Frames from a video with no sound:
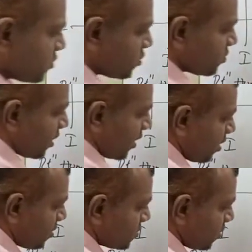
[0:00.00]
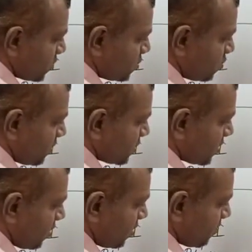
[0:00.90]
show you that. So assume it is
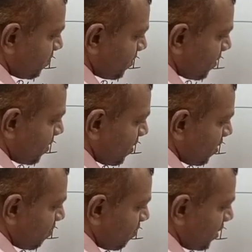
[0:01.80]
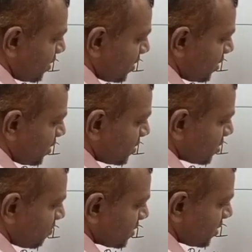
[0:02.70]
your medial
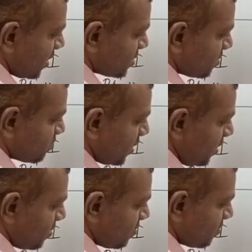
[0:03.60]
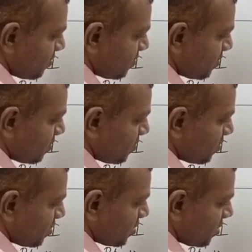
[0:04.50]
intermuscular septa.
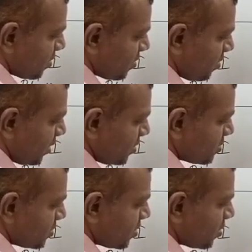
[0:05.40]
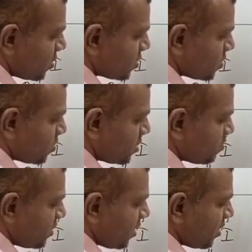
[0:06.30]
Got it? So this
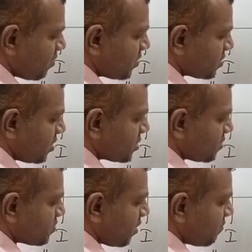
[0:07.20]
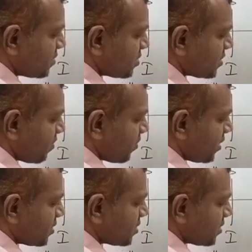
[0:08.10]
medial intermuscular septa which is
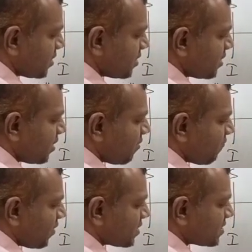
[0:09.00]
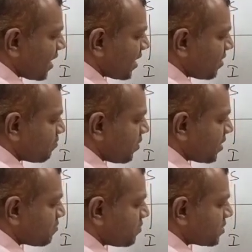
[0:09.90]
separating the flexor
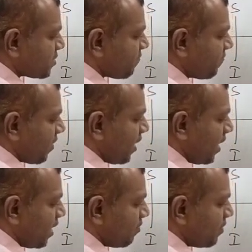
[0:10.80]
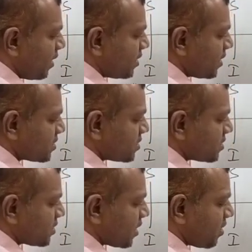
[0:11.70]
compartment of arm and
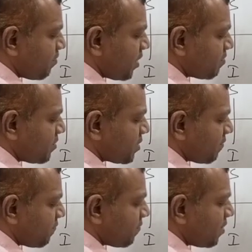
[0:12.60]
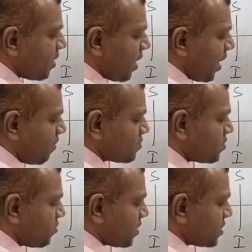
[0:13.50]
extensor compartment of arm.
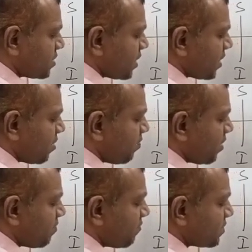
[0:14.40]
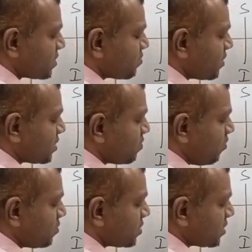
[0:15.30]
So extensor compartment which is present
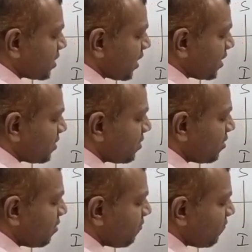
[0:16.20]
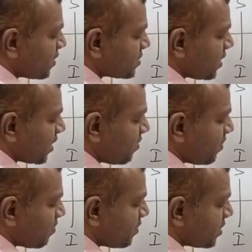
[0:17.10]
posteriorly, flexor
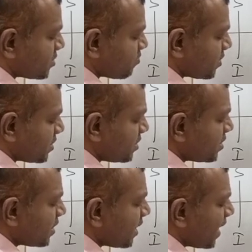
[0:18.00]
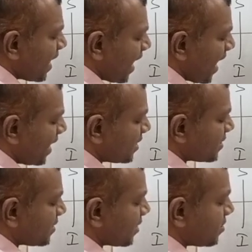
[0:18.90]
compartment is present
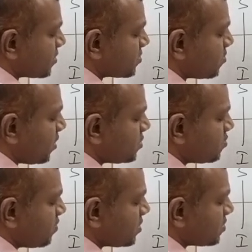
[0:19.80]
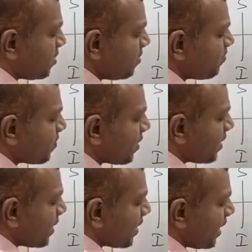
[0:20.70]
anteriorly. So assume it is your
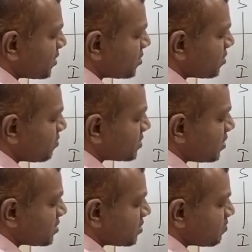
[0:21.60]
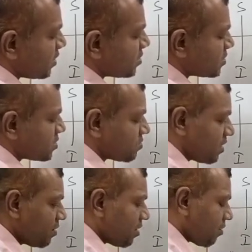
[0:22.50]
lateral intermuscular septa and this is
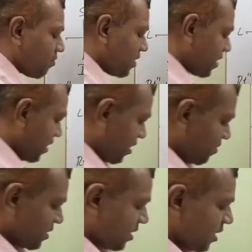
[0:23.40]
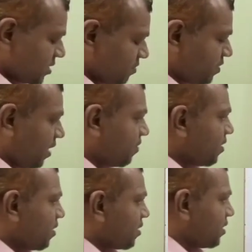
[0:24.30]
your medial intermuscular septa.
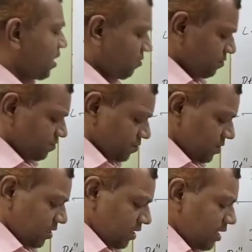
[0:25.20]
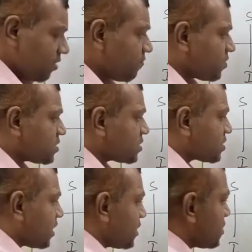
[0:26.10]
Now the nerve which is
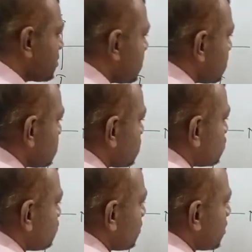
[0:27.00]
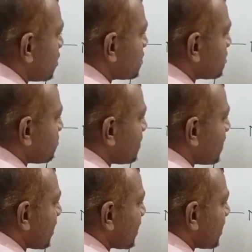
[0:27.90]
running towards
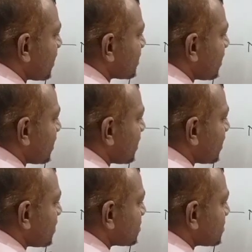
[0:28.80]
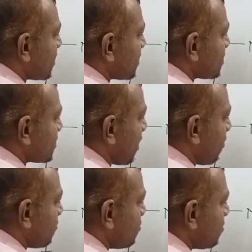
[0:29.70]
medially and then it is running
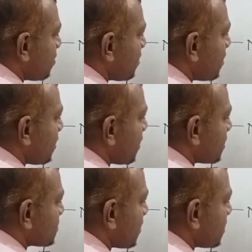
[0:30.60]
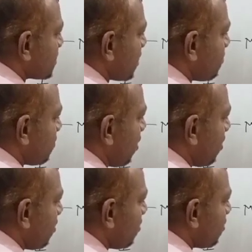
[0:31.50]
down
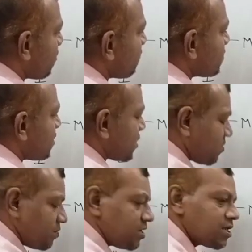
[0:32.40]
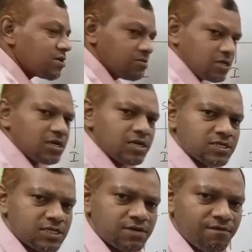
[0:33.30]
along with that medial
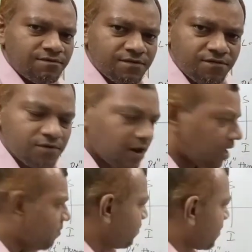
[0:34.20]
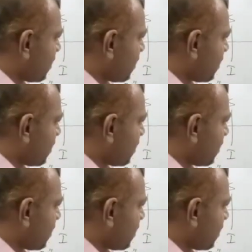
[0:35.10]
cutaneous nerve of the forearm.